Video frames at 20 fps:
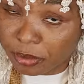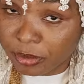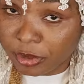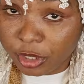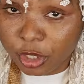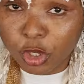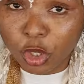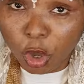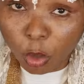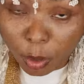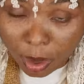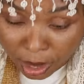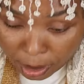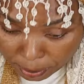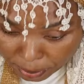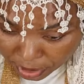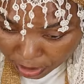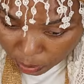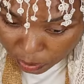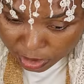You know what I
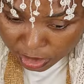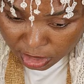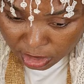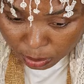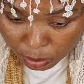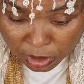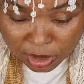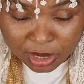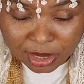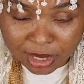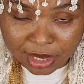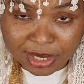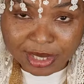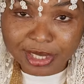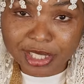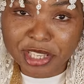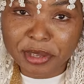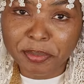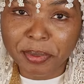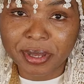mean when someone is
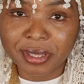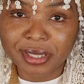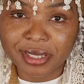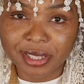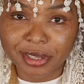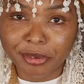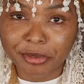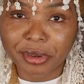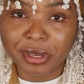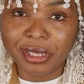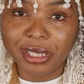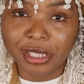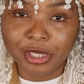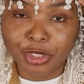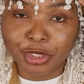asleep, ain't it really and